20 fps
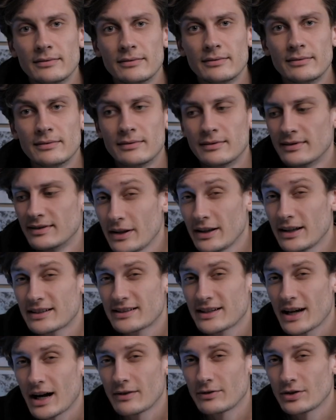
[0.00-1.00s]
Now clearly it's
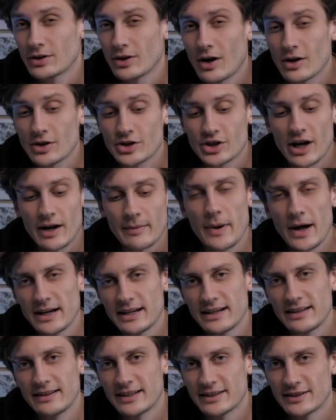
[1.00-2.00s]
kind of a long shot,
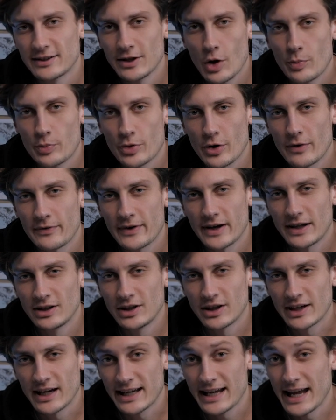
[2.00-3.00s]
but this low profile
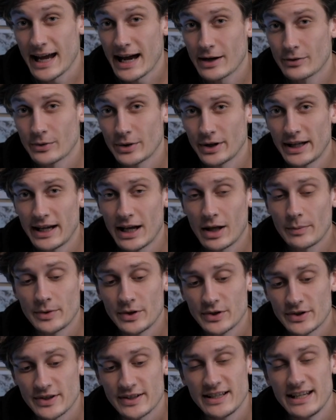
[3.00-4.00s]
look can really help you
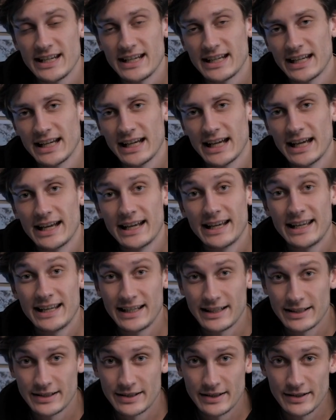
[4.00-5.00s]
sneak
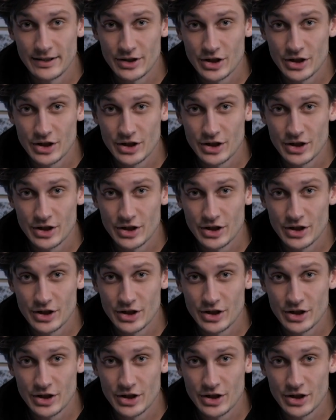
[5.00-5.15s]
into the